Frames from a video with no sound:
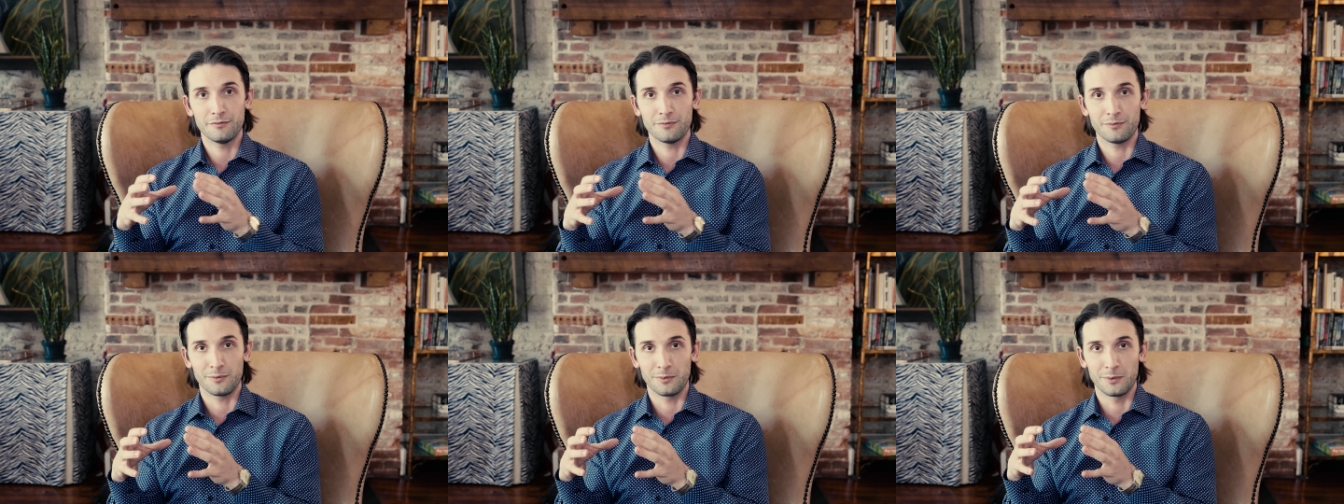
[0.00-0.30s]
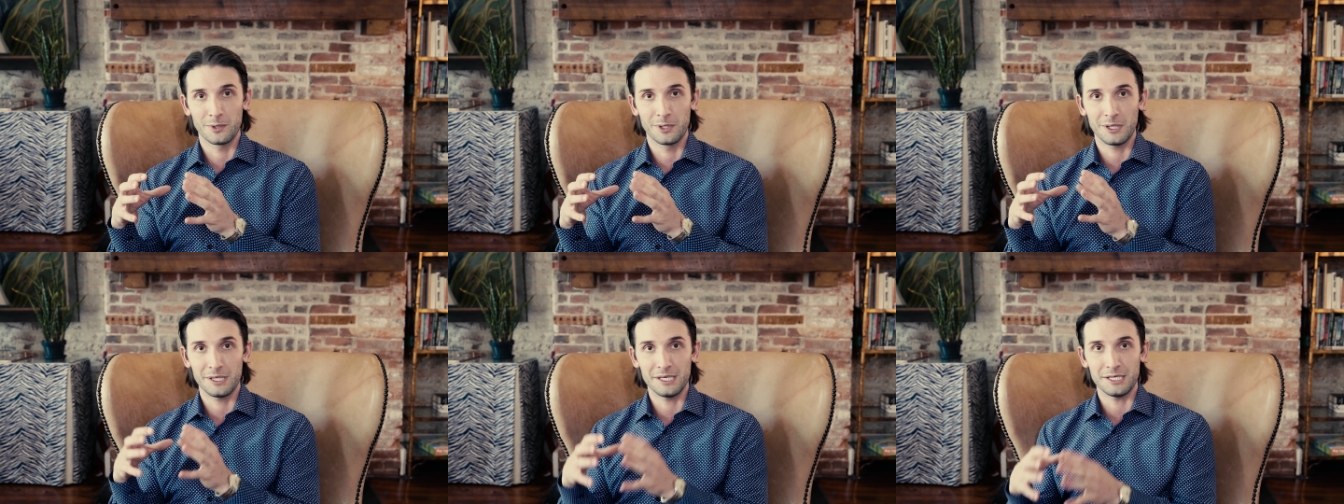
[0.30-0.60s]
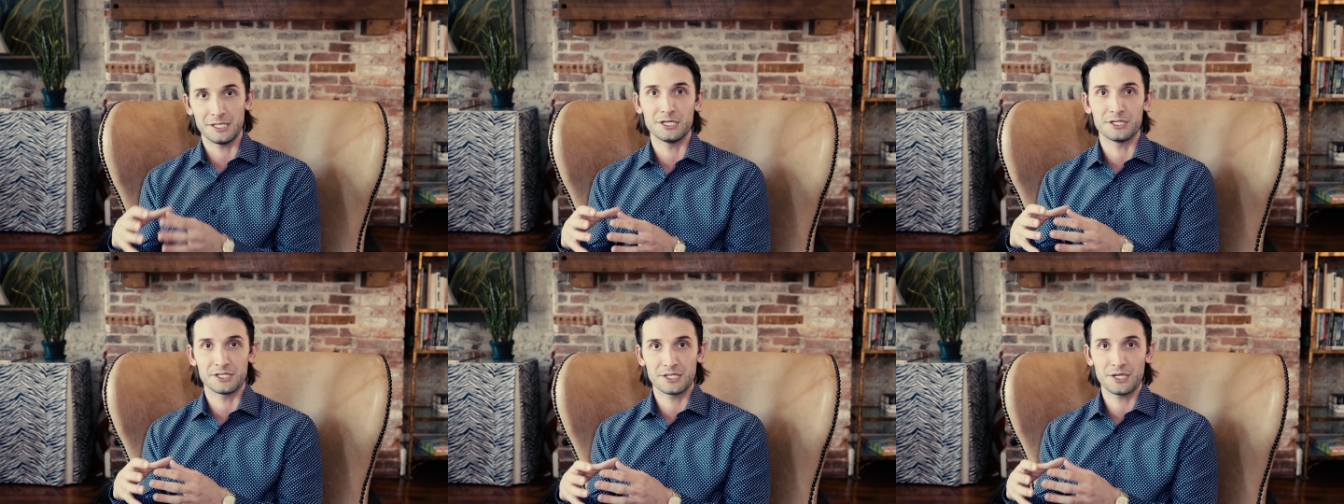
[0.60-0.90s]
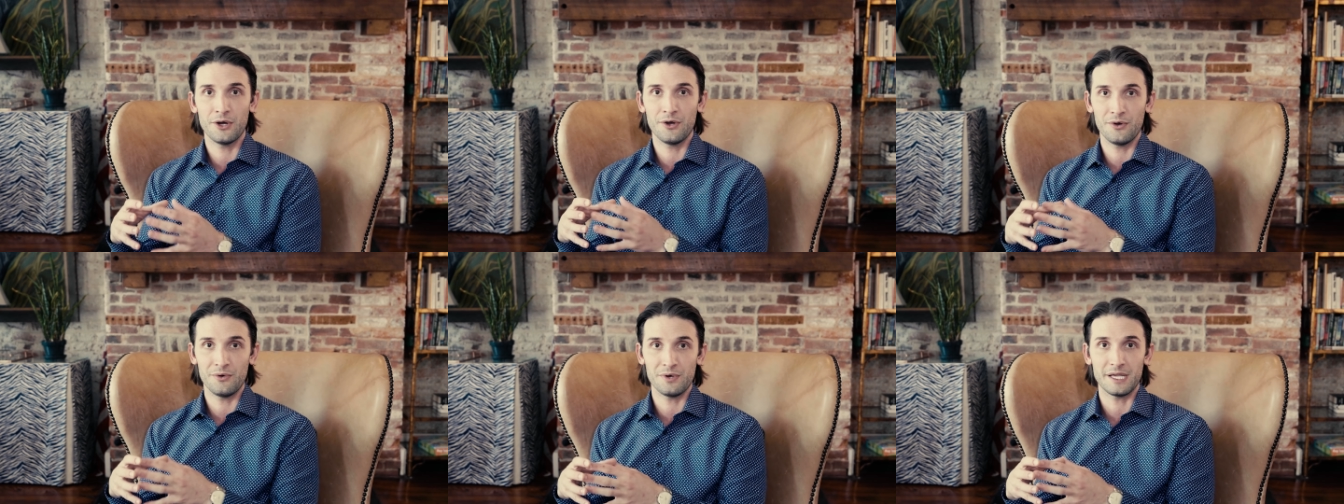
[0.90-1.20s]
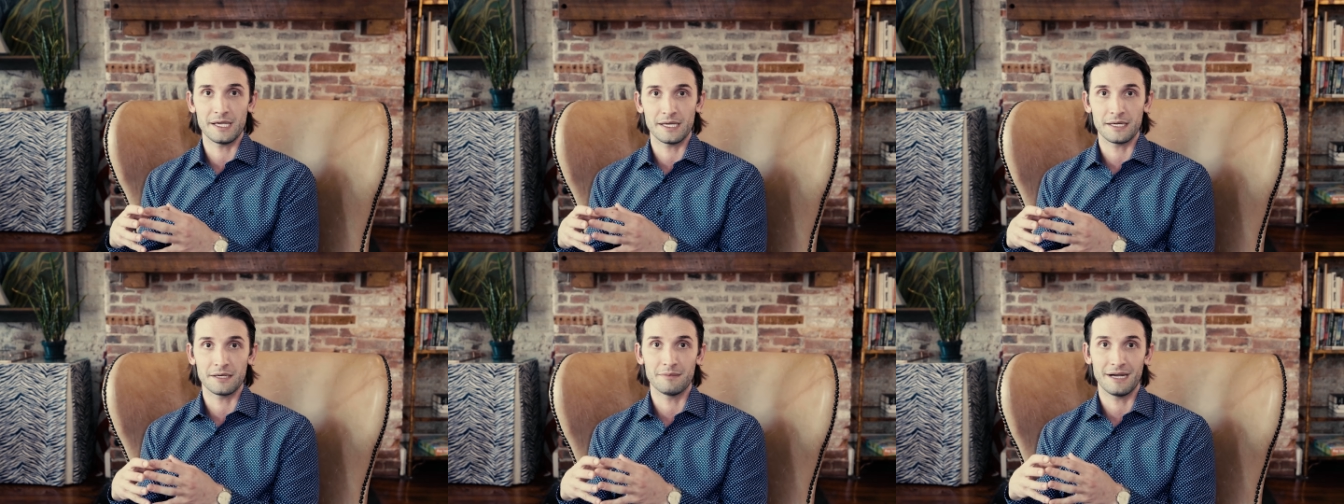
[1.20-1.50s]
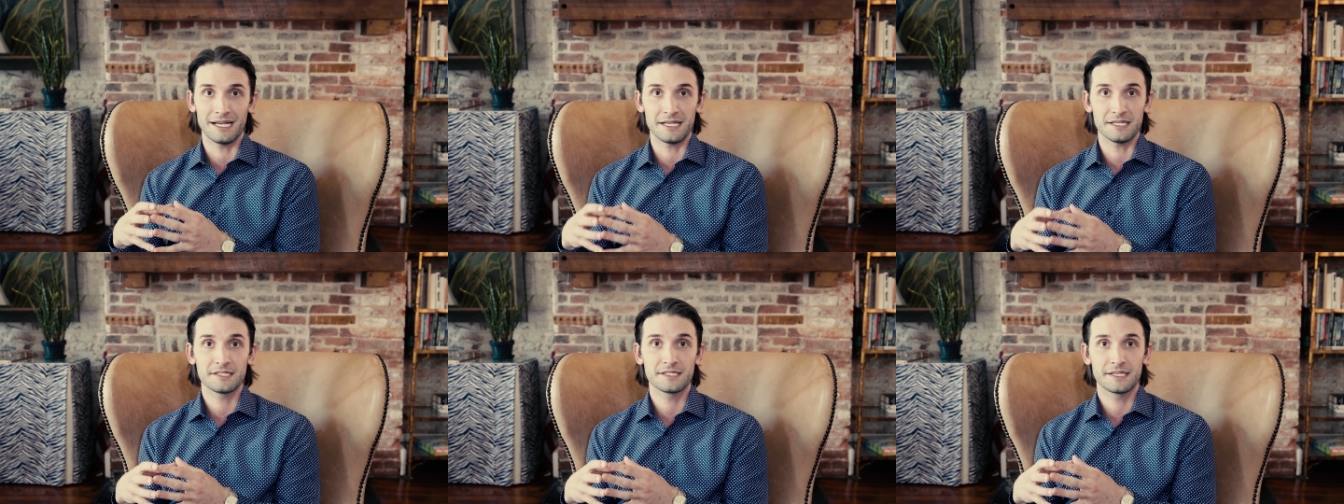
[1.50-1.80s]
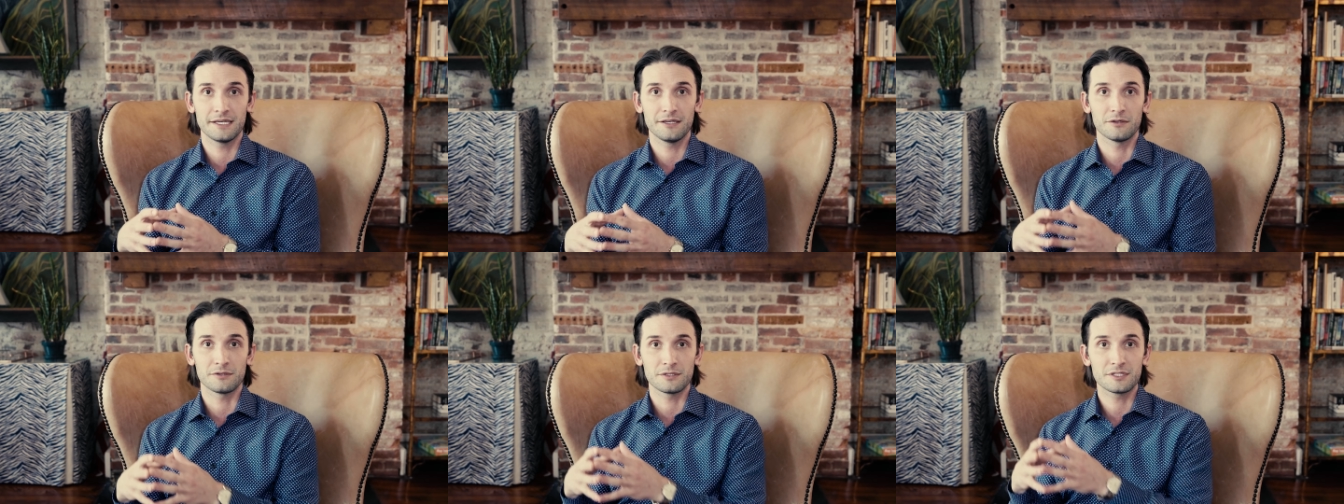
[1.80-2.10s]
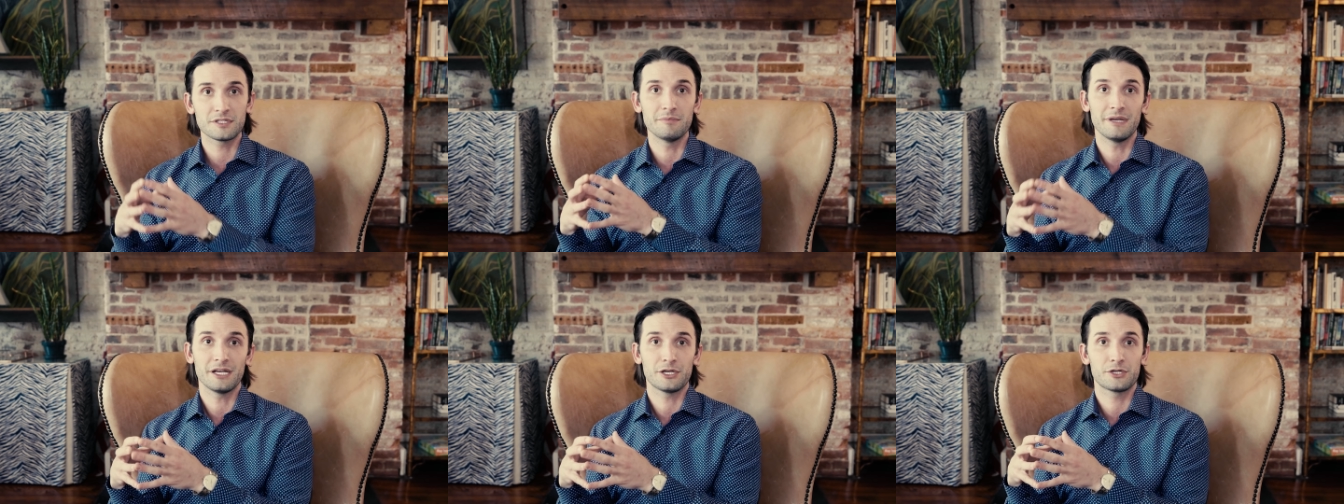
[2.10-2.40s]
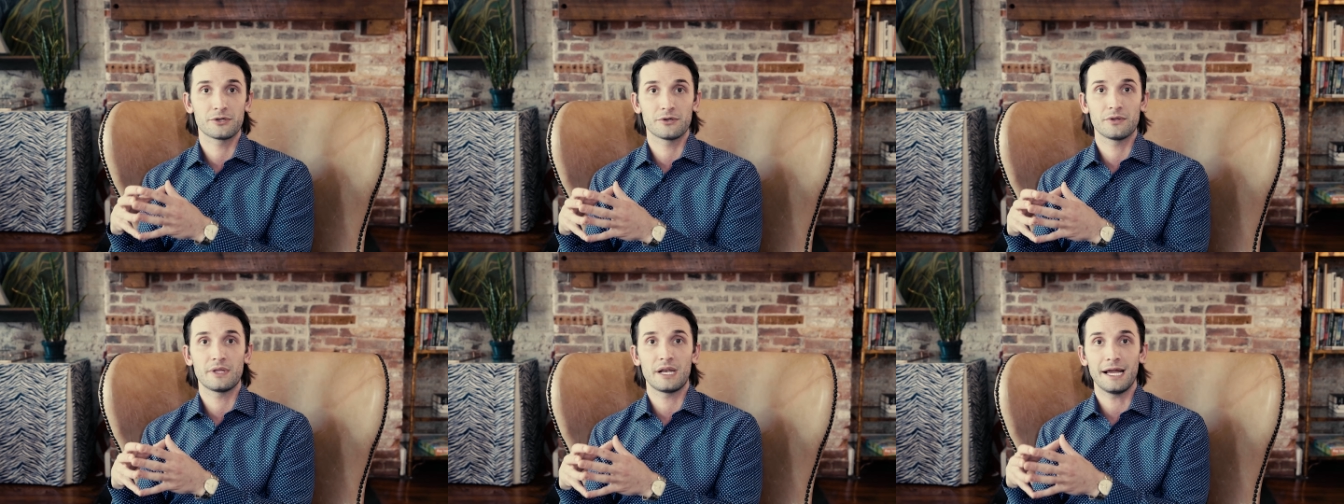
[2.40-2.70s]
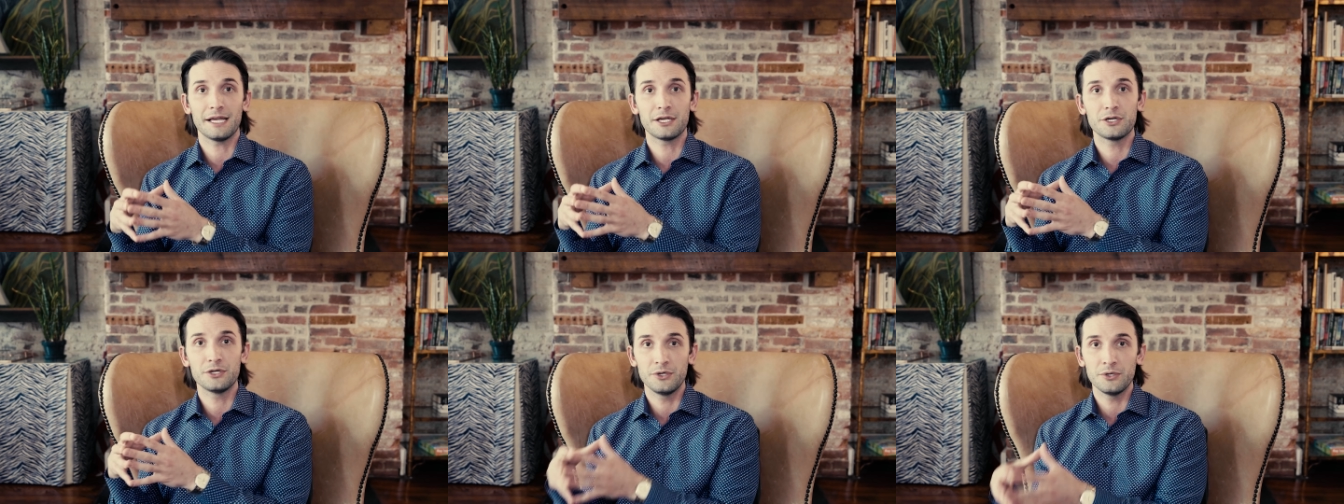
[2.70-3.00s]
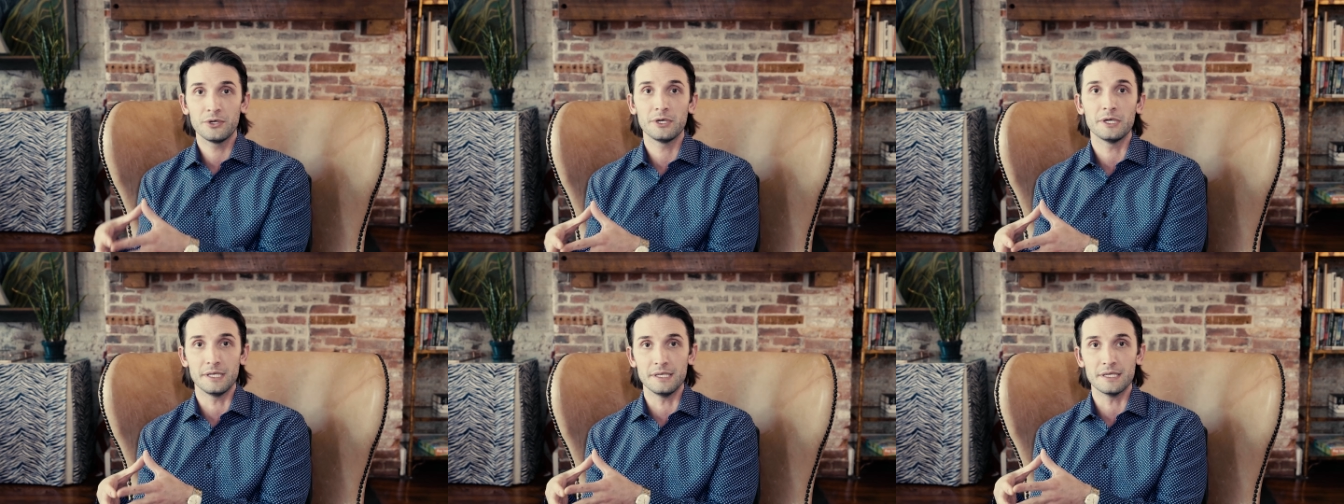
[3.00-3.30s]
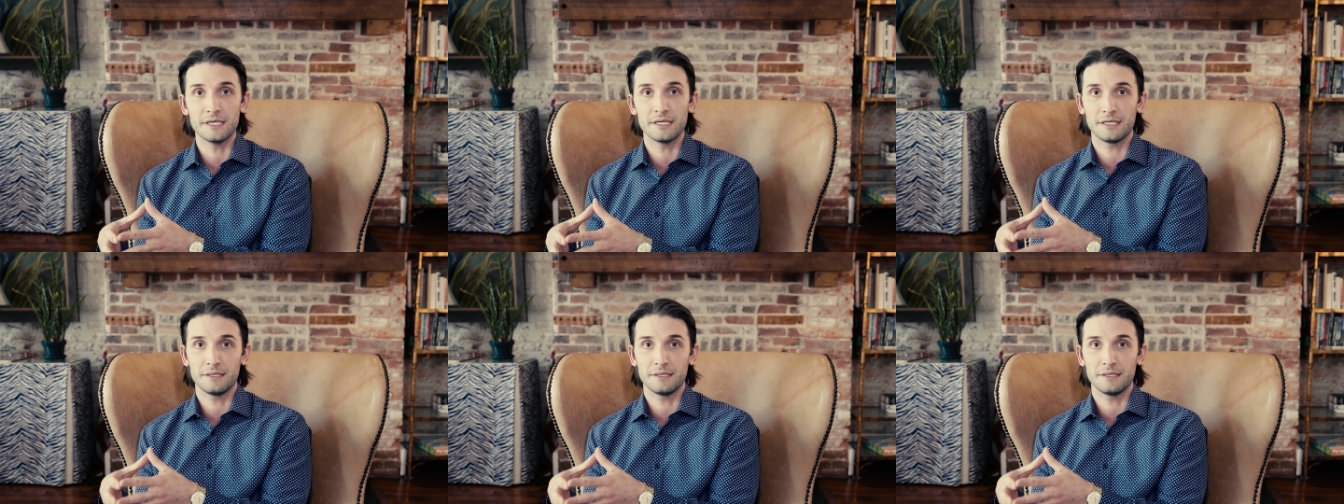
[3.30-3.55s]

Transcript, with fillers: really just honing my skills to make sure that I could